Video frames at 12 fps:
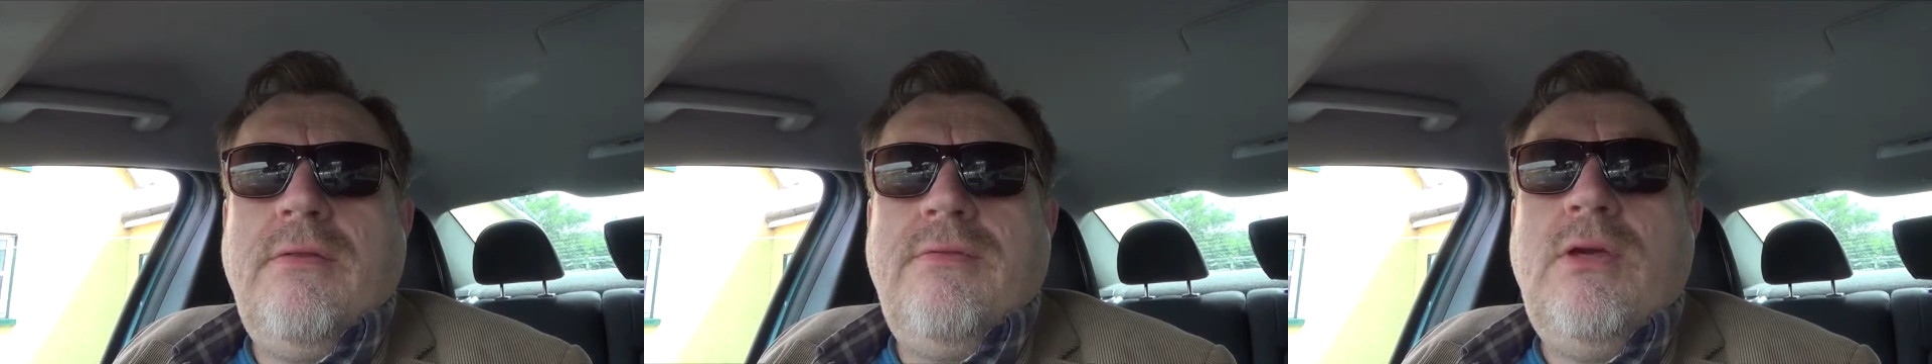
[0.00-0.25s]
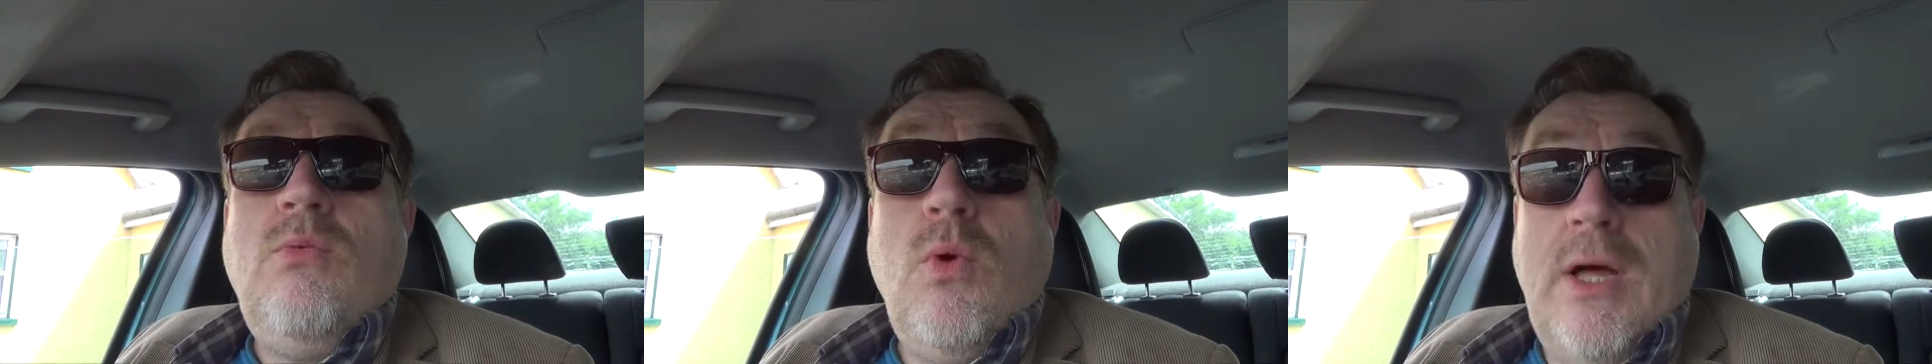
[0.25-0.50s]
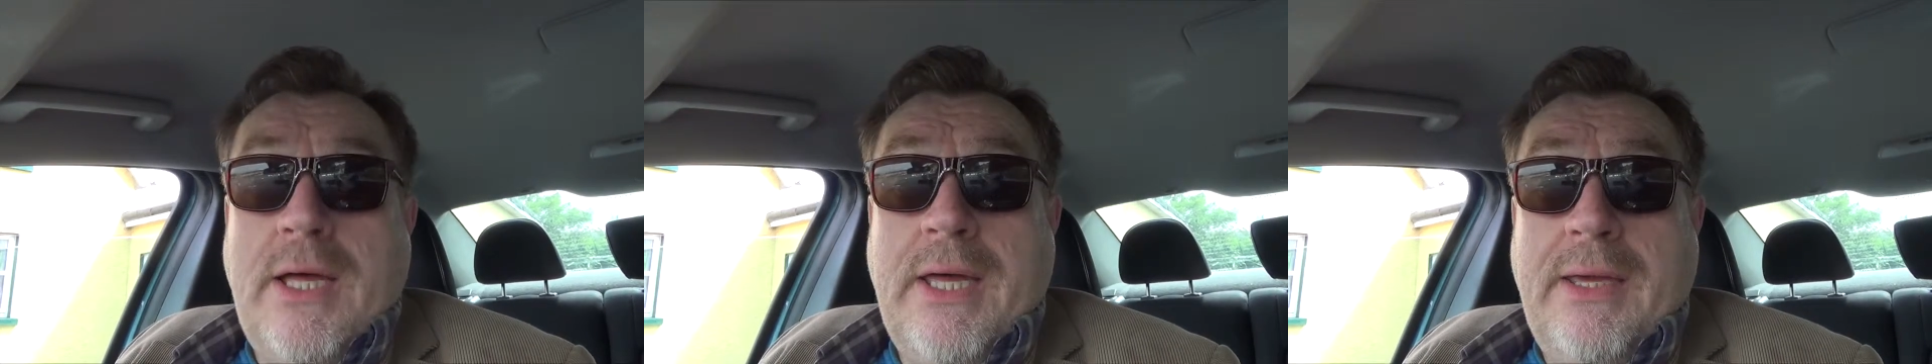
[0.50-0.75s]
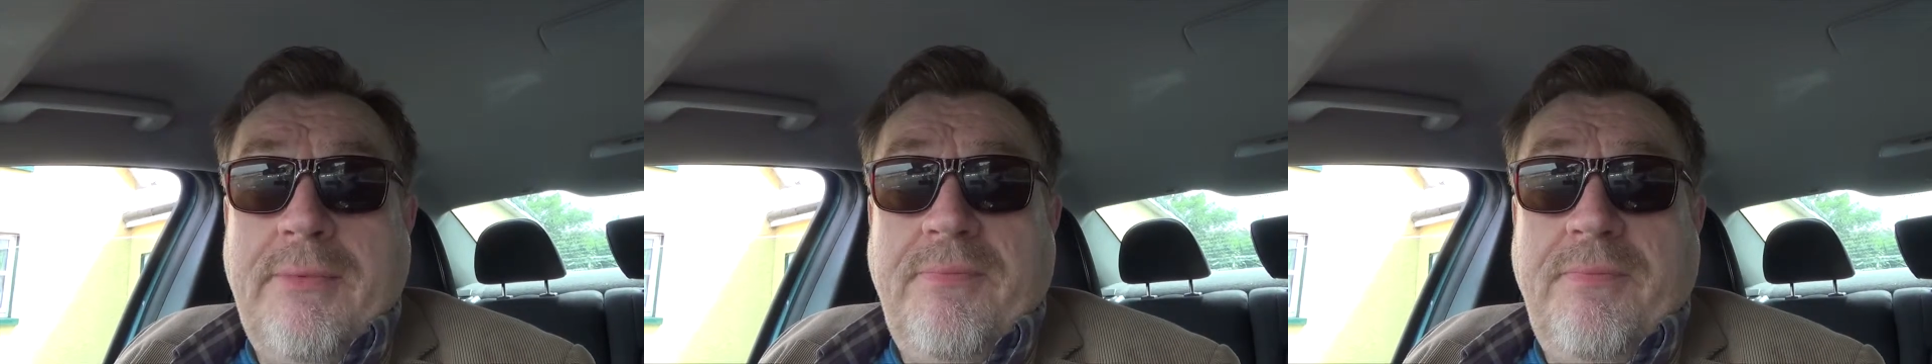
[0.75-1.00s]
the
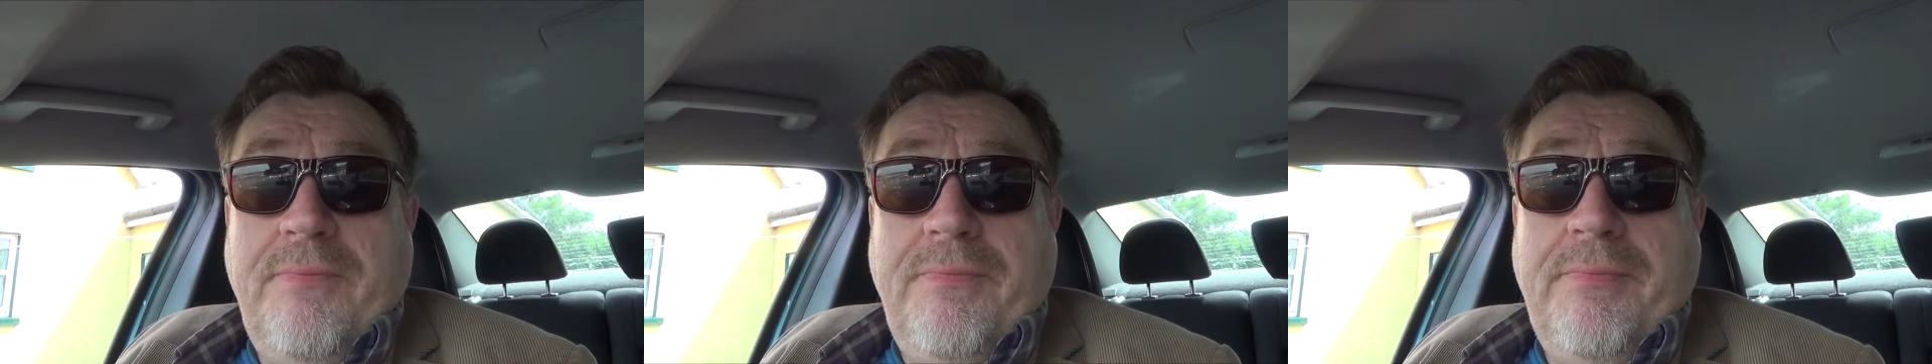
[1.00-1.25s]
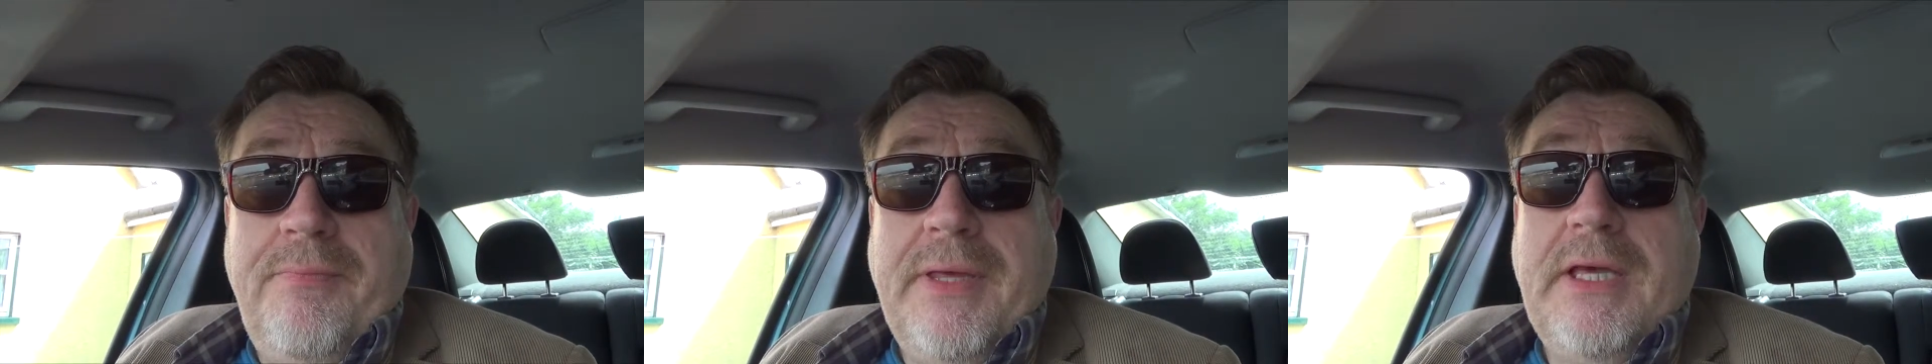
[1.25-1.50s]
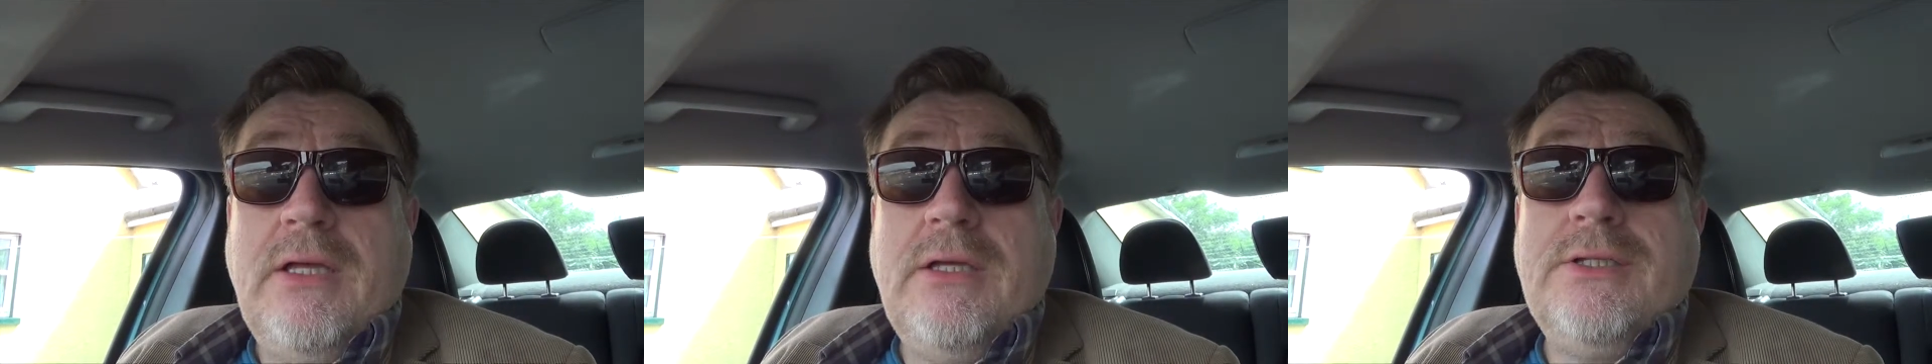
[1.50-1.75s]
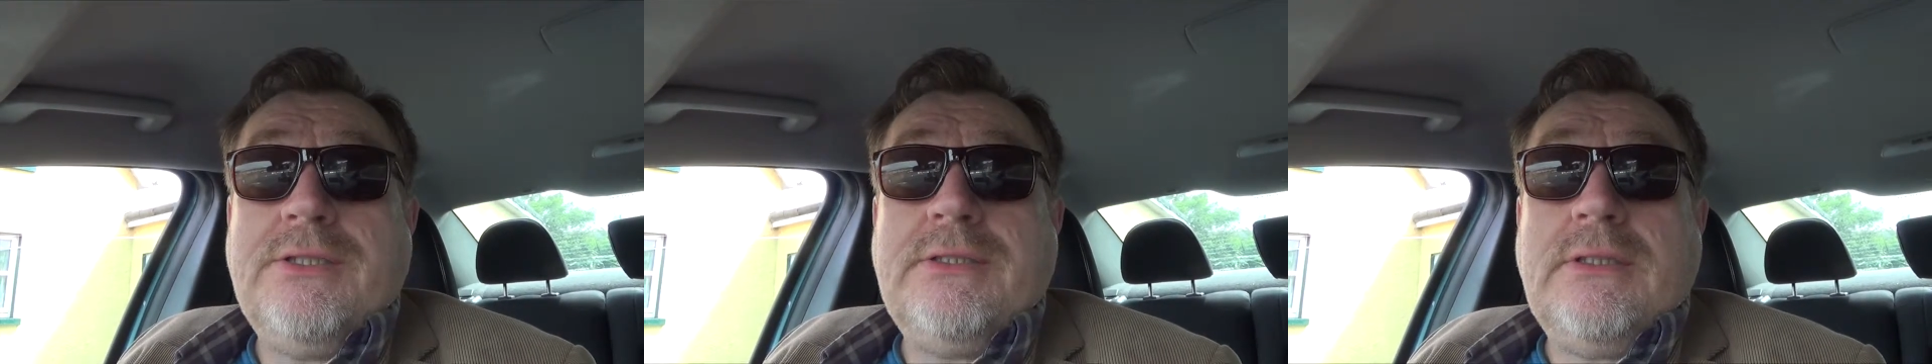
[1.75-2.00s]
why,
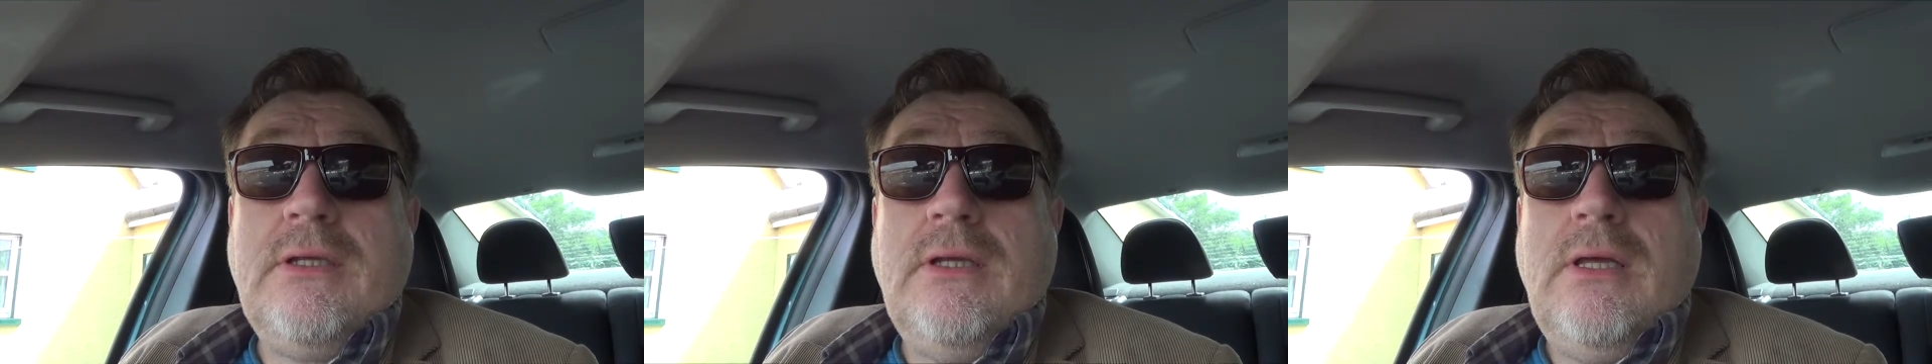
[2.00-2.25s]
because